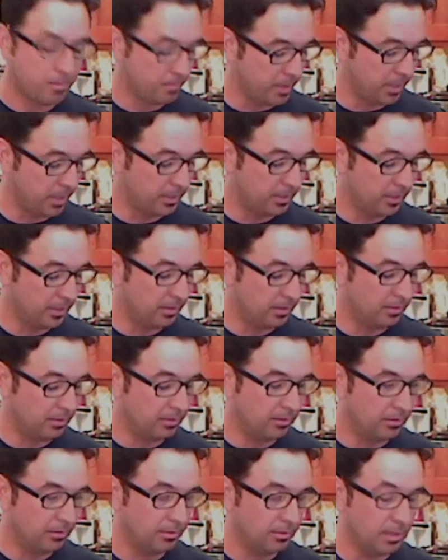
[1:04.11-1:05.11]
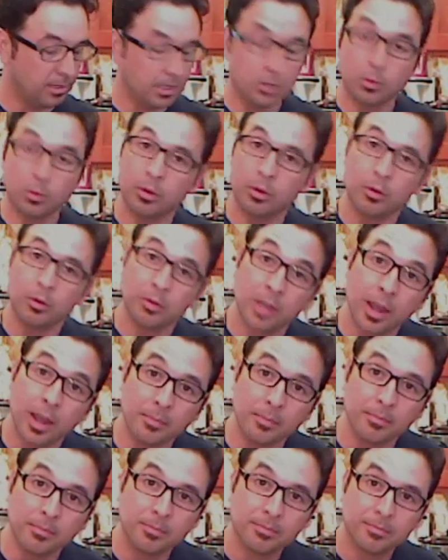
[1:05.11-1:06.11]
but then you won't know
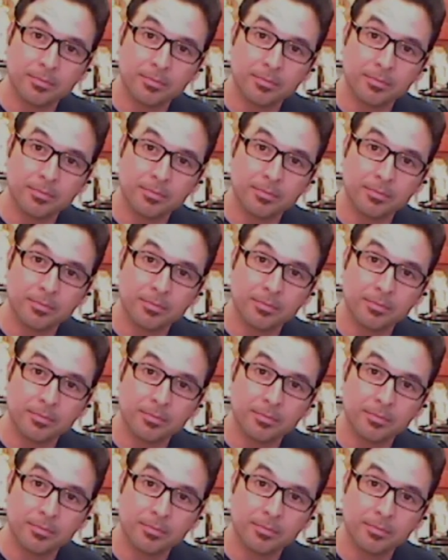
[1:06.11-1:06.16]
time.